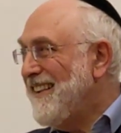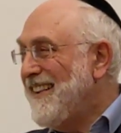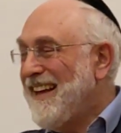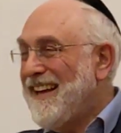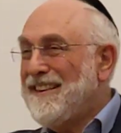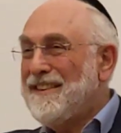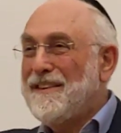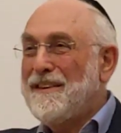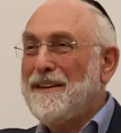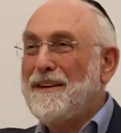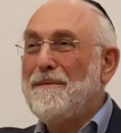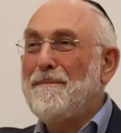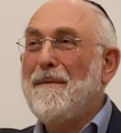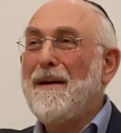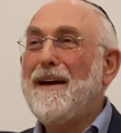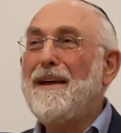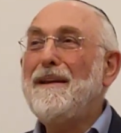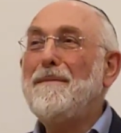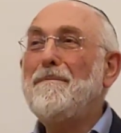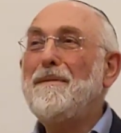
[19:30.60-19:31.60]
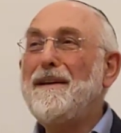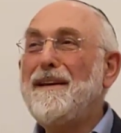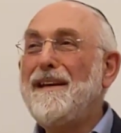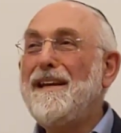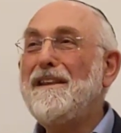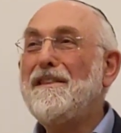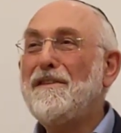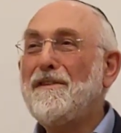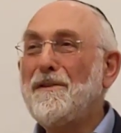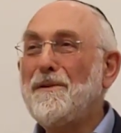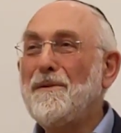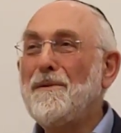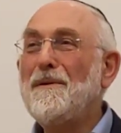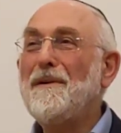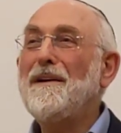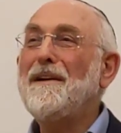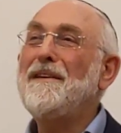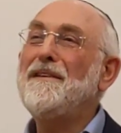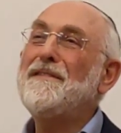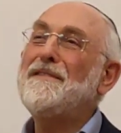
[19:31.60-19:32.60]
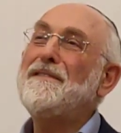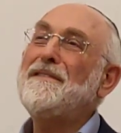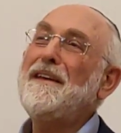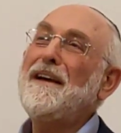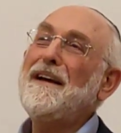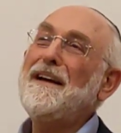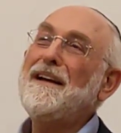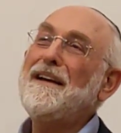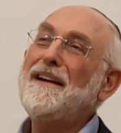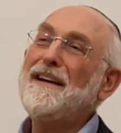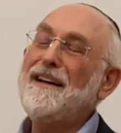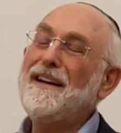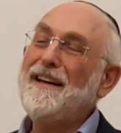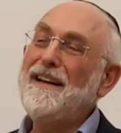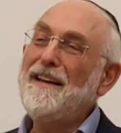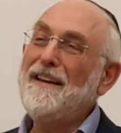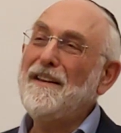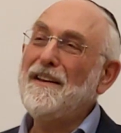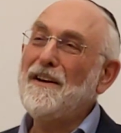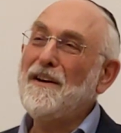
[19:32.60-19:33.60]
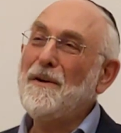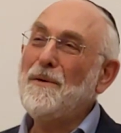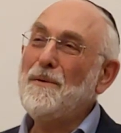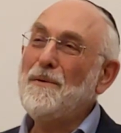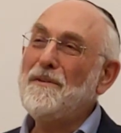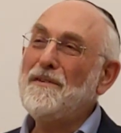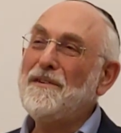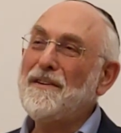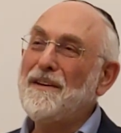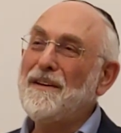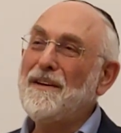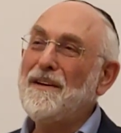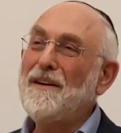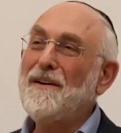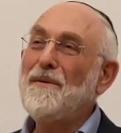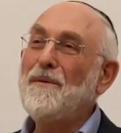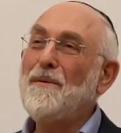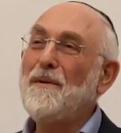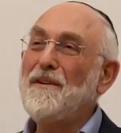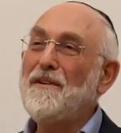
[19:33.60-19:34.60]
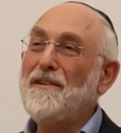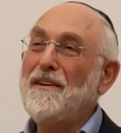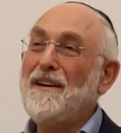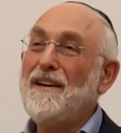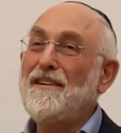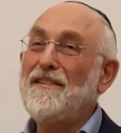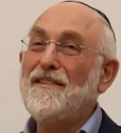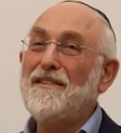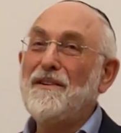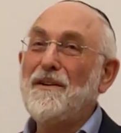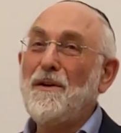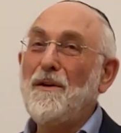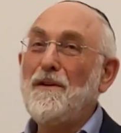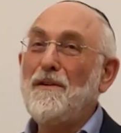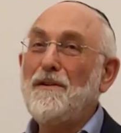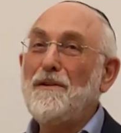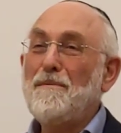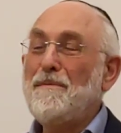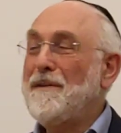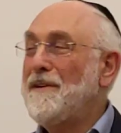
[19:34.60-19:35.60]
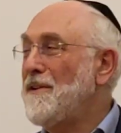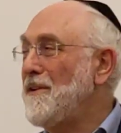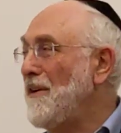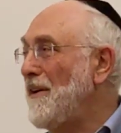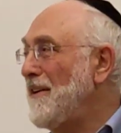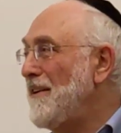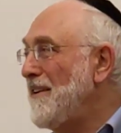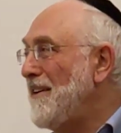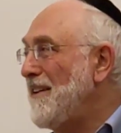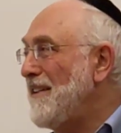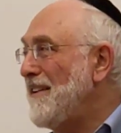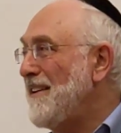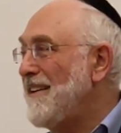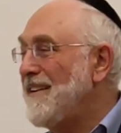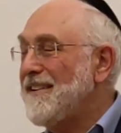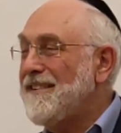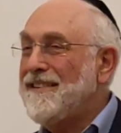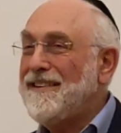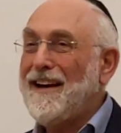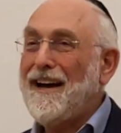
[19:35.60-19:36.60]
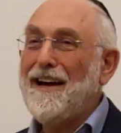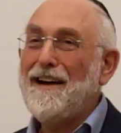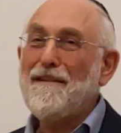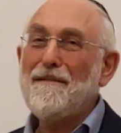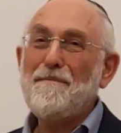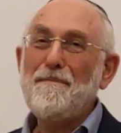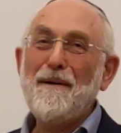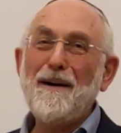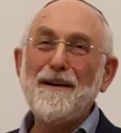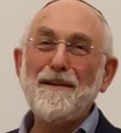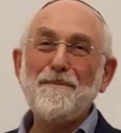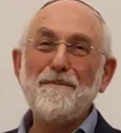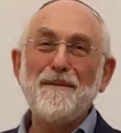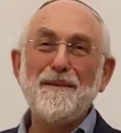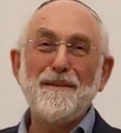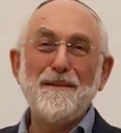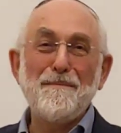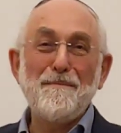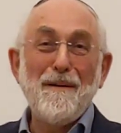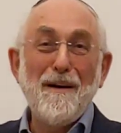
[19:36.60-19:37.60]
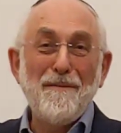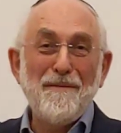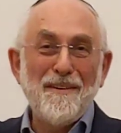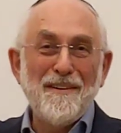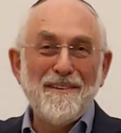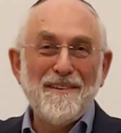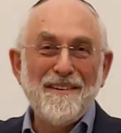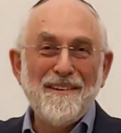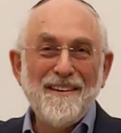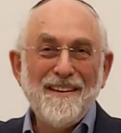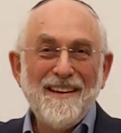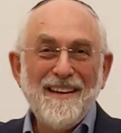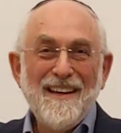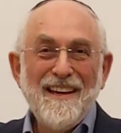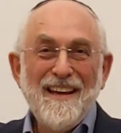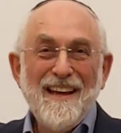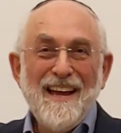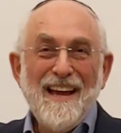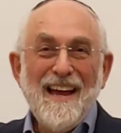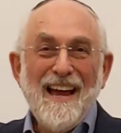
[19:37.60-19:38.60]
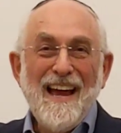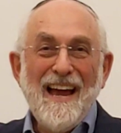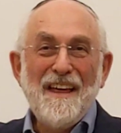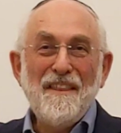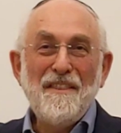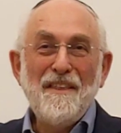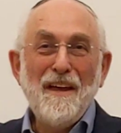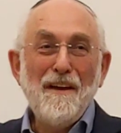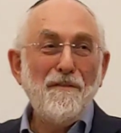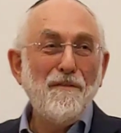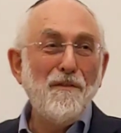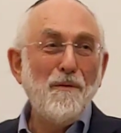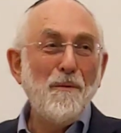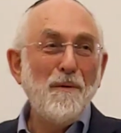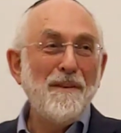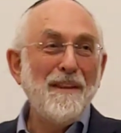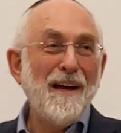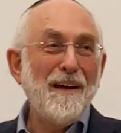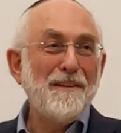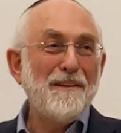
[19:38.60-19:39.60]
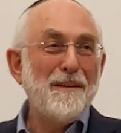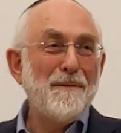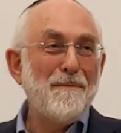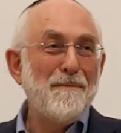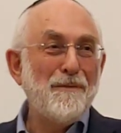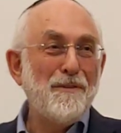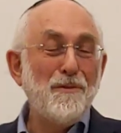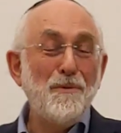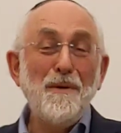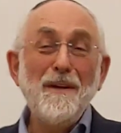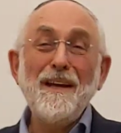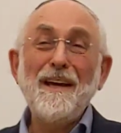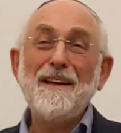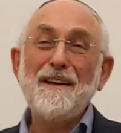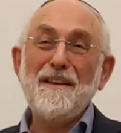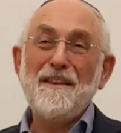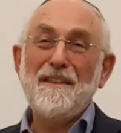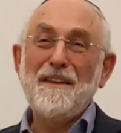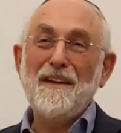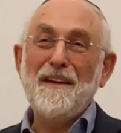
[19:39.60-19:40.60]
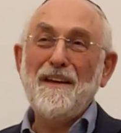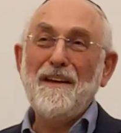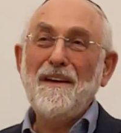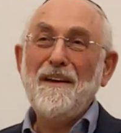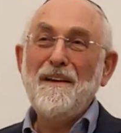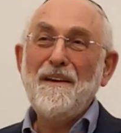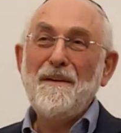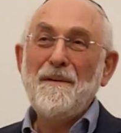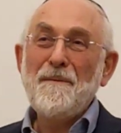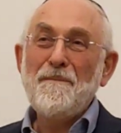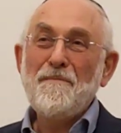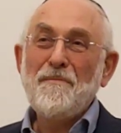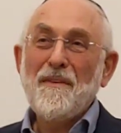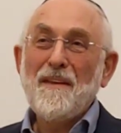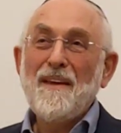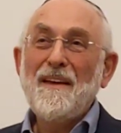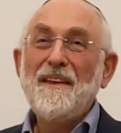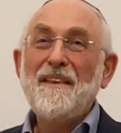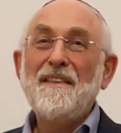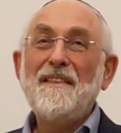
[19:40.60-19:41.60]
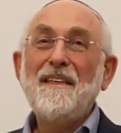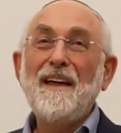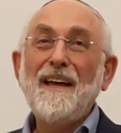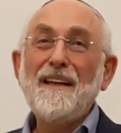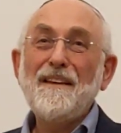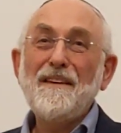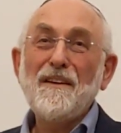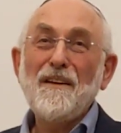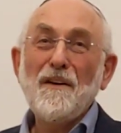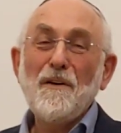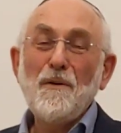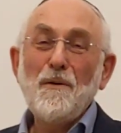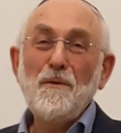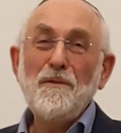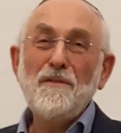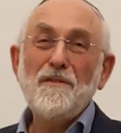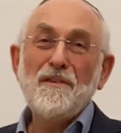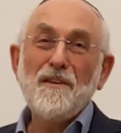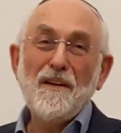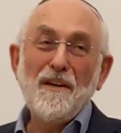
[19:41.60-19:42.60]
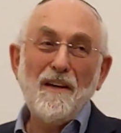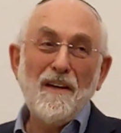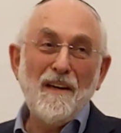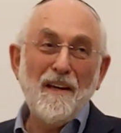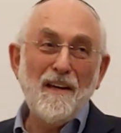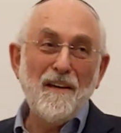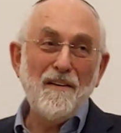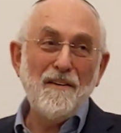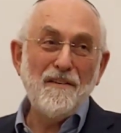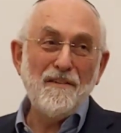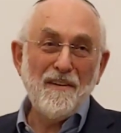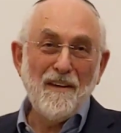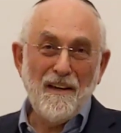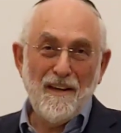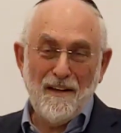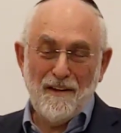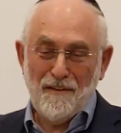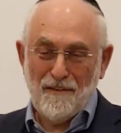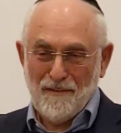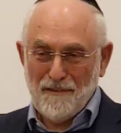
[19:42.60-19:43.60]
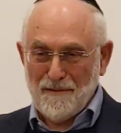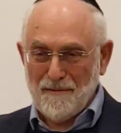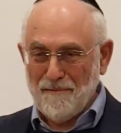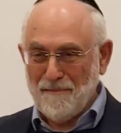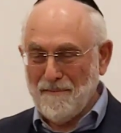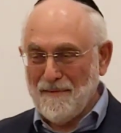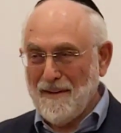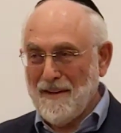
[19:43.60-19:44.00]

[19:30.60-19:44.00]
that the man beneath you is technically the chutzah, which is going to be koinah the entire apartment above it. And therefore, without him doing anything, that chutzah is his.